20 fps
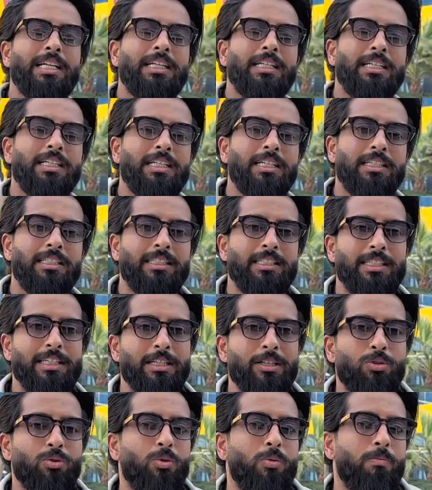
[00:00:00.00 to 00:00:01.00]
a
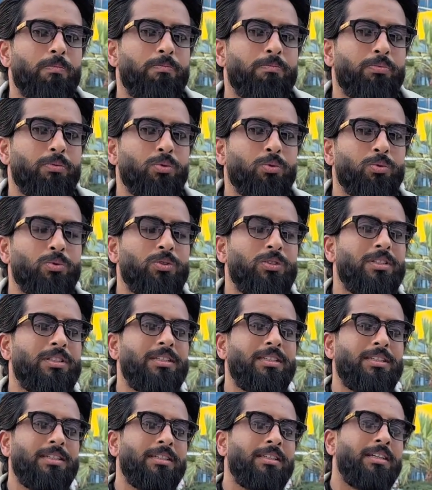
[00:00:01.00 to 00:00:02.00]
casino
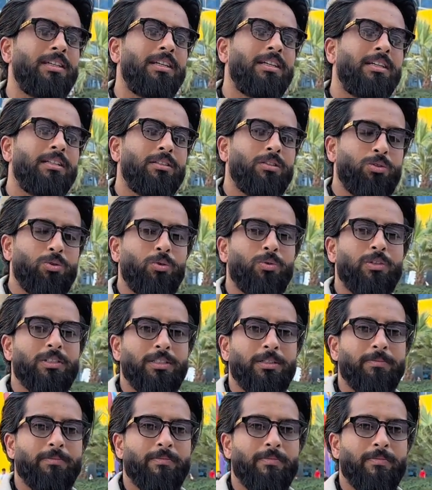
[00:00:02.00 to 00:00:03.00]
boost the tourism?